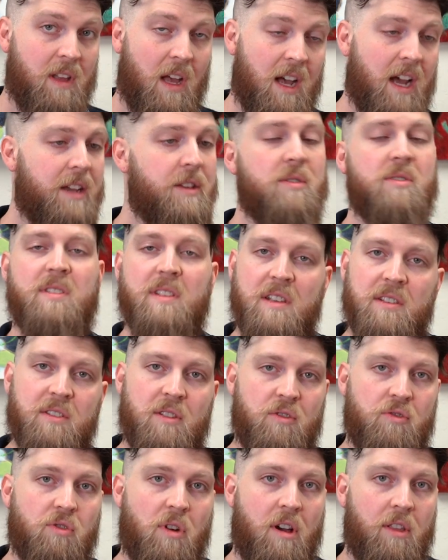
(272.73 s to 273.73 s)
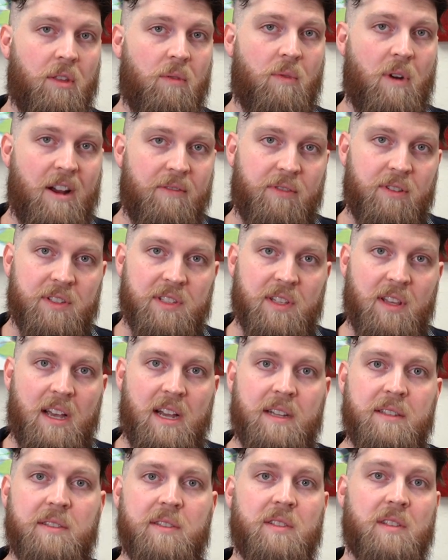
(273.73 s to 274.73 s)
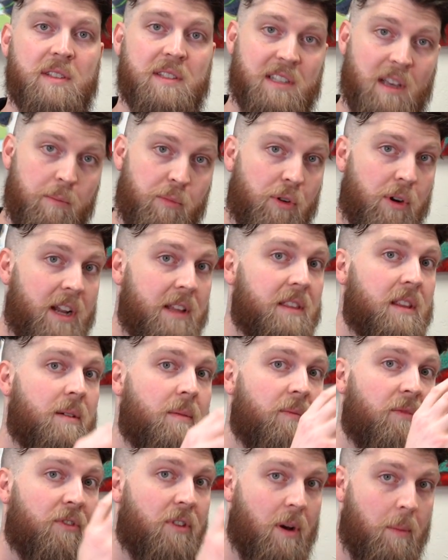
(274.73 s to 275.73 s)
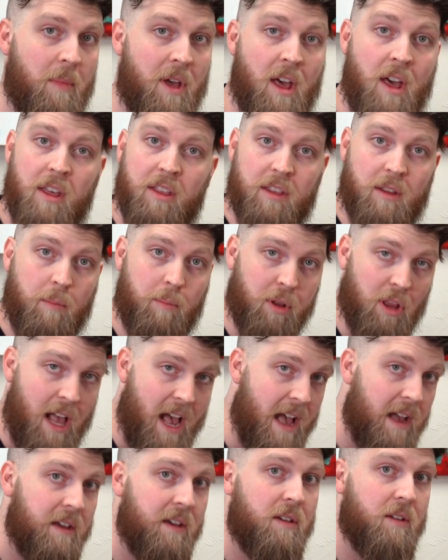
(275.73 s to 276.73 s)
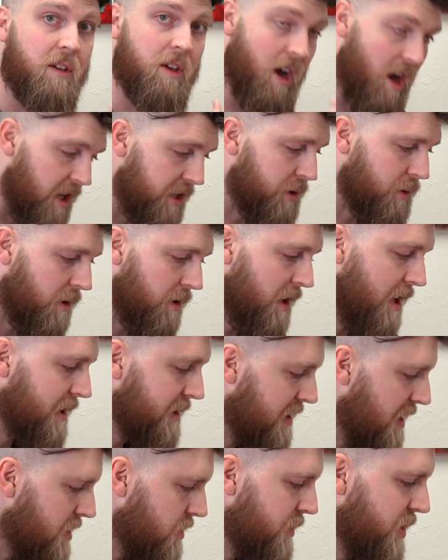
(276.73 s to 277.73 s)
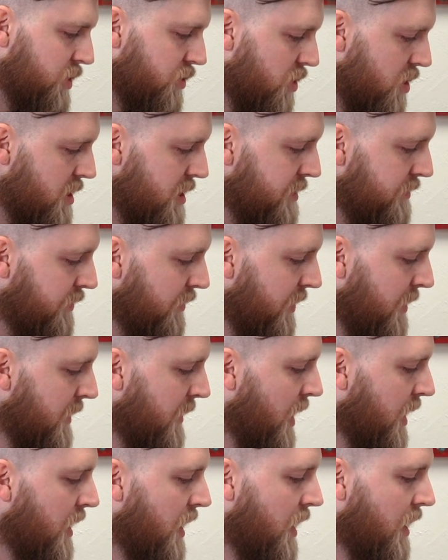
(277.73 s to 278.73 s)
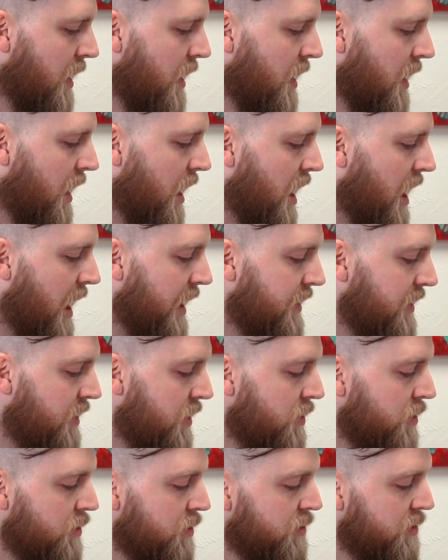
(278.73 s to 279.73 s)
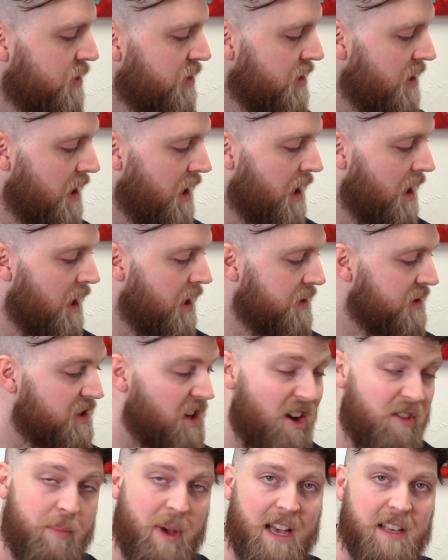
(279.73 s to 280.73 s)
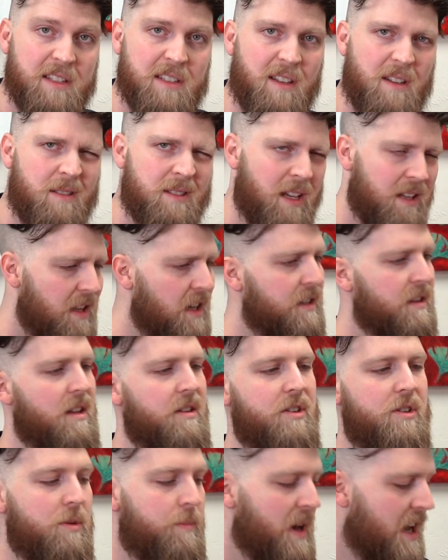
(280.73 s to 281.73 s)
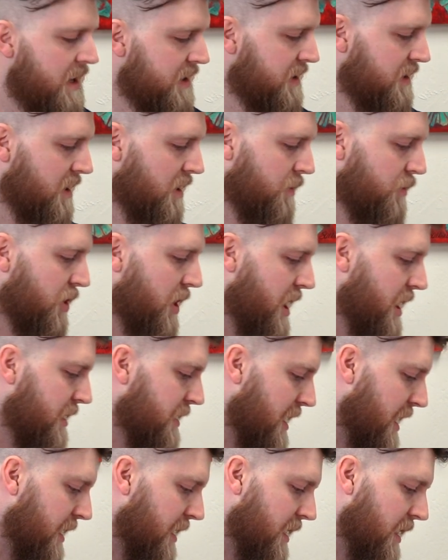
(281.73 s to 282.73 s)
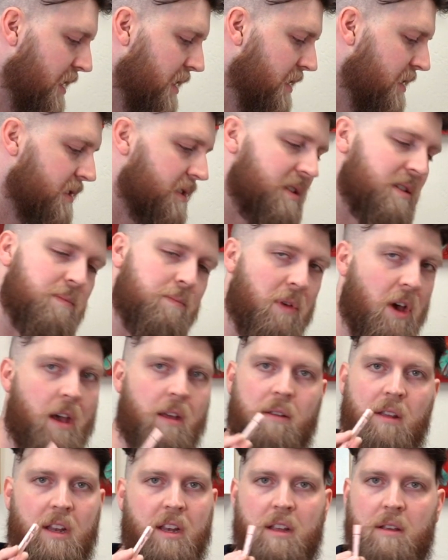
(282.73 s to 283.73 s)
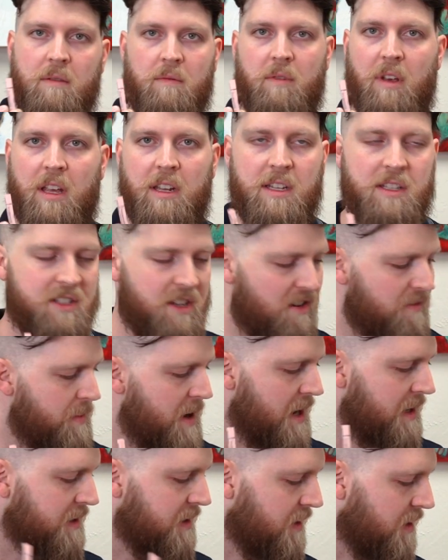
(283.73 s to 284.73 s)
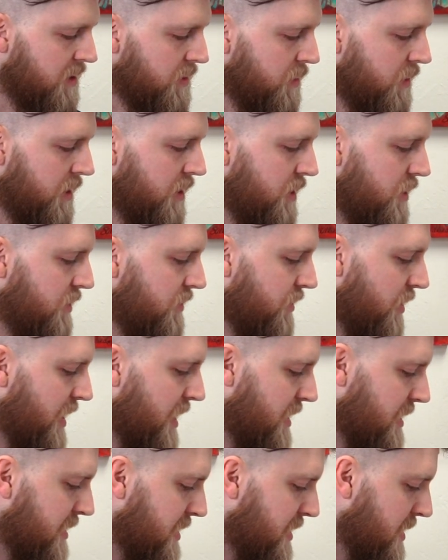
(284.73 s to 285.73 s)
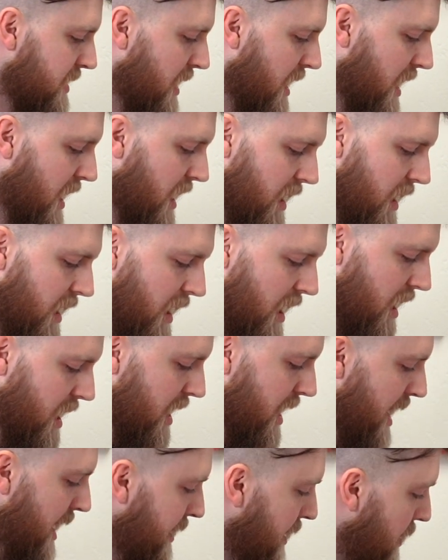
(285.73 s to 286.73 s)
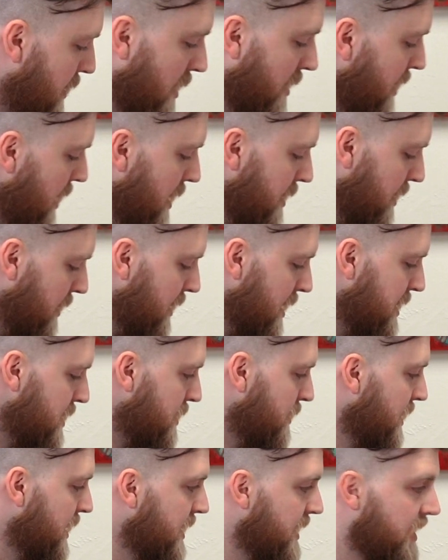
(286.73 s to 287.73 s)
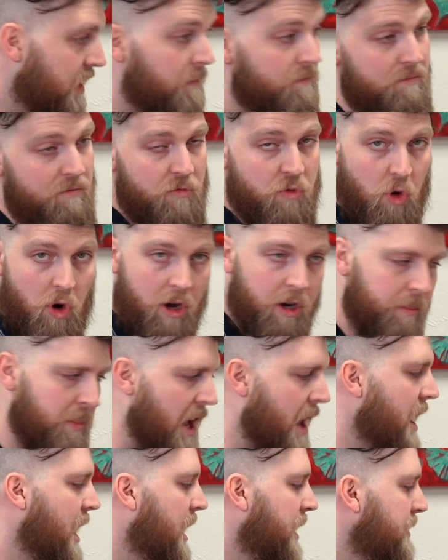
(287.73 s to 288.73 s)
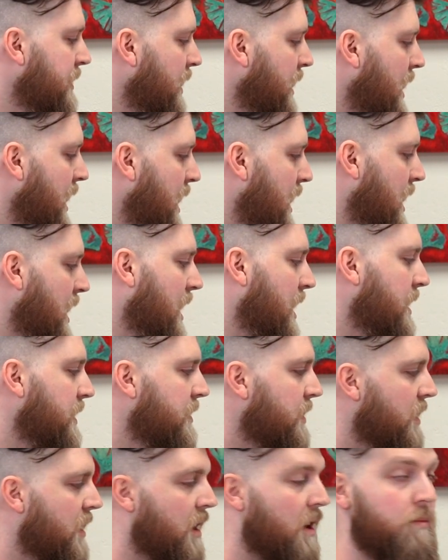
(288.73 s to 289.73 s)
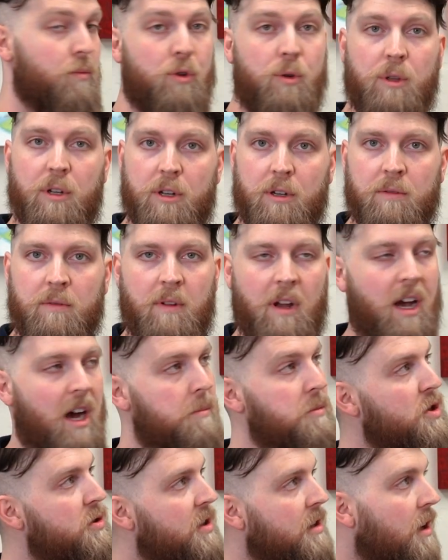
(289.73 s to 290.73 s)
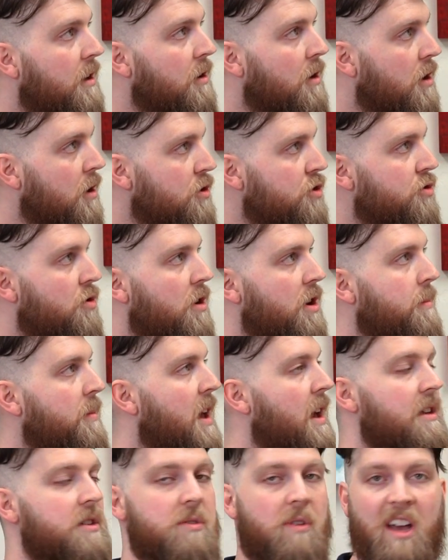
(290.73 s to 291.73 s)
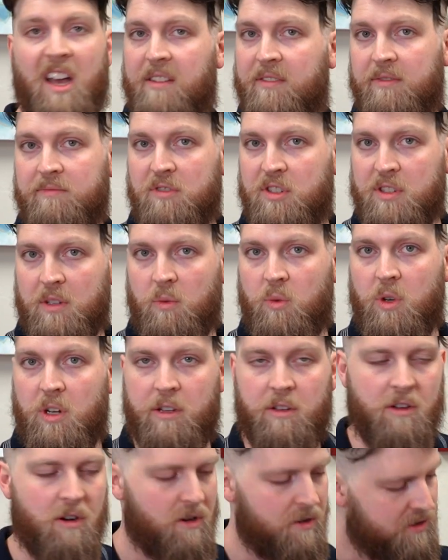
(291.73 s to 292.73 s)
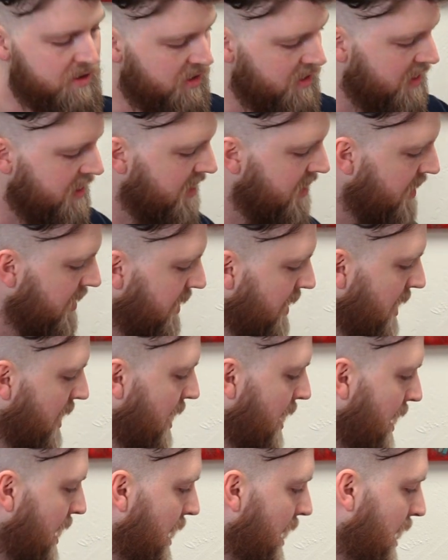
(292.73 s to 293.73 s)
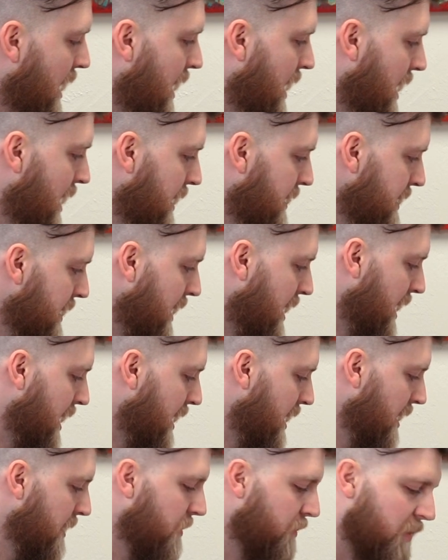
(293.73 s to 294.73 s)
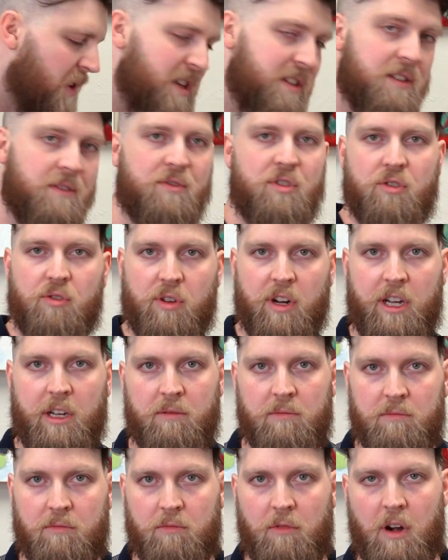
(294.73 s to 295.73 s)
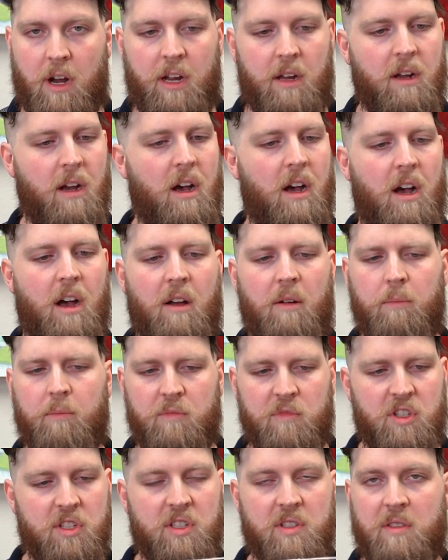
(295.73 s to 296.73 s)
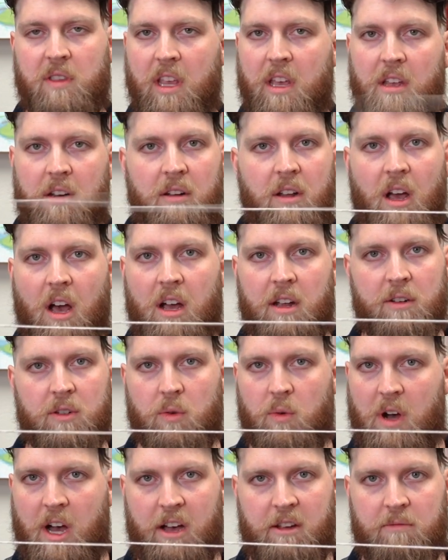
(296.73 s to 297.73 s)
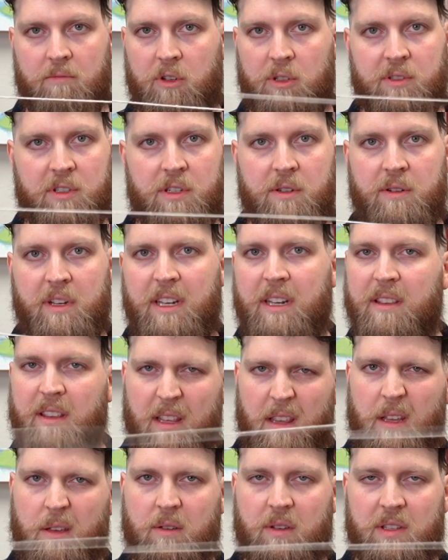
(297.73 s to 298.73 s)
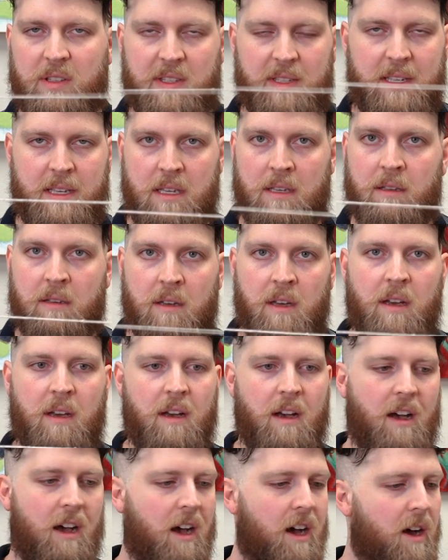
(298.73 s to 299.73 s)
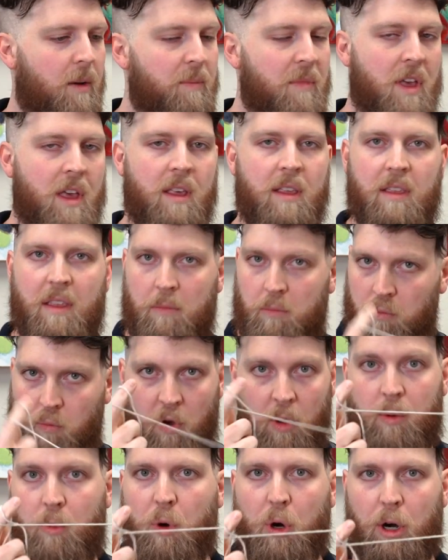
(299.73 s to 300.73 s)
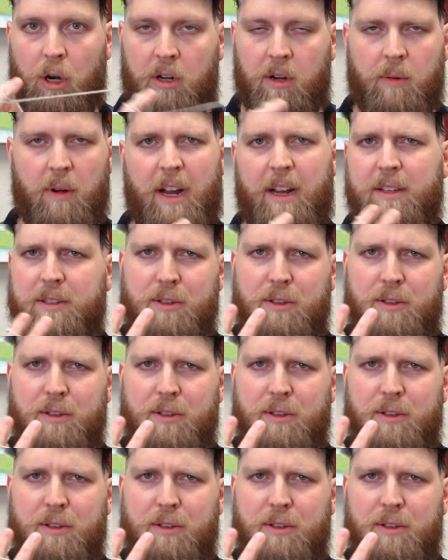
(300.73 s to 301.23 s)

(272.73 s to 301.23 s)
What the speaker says: I use this to draw the reference lines to separate them from the black contour lines that I'll be drawing. I use soft pastels. I like the New Pastel brand like these, but any soft pastels would do for this. And then the only other things you really need, drawing pad and a ruler. I'm using a large drawing pad, so I have just a wooden yardstick and a piece of string, right? Just thin cotton twine will do. Anything that you can see will work, right?